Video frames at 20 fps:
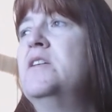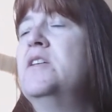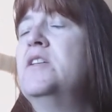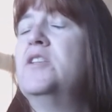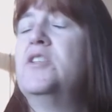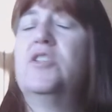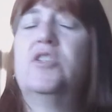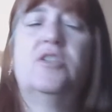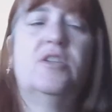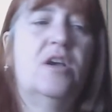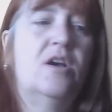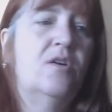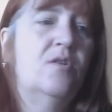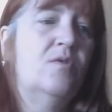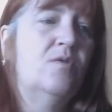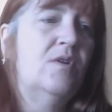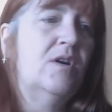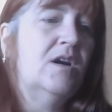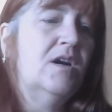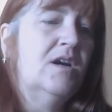
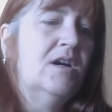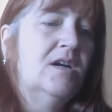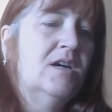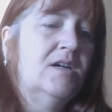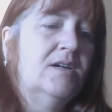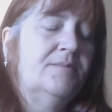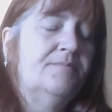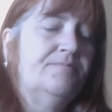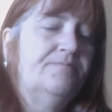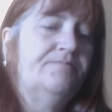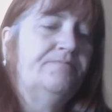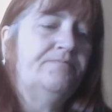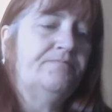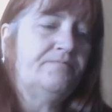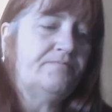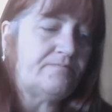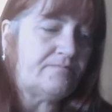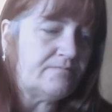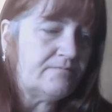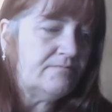So
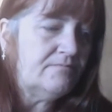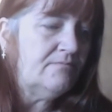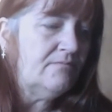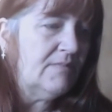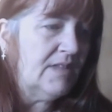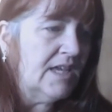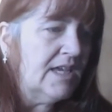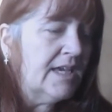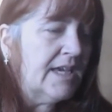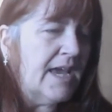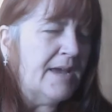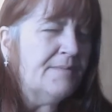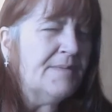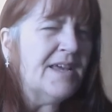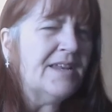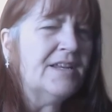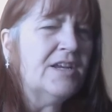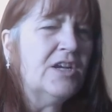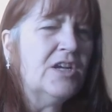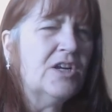he came
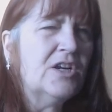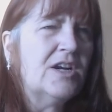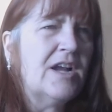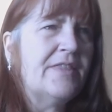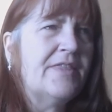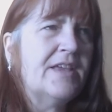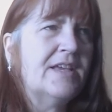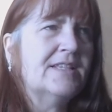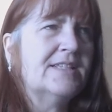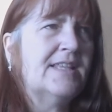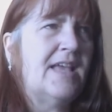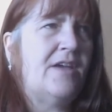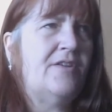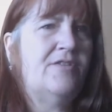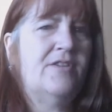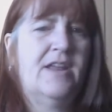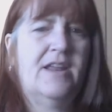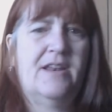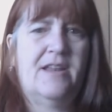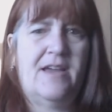down here I think
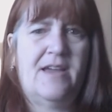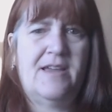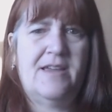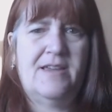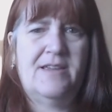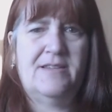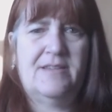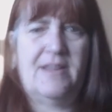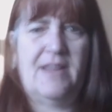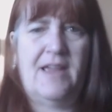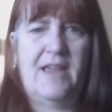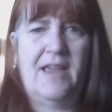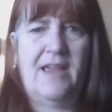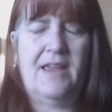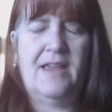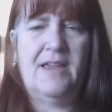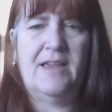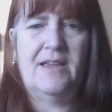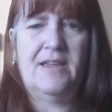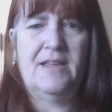Saturday night
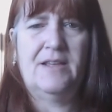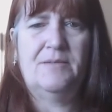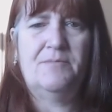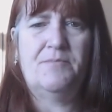and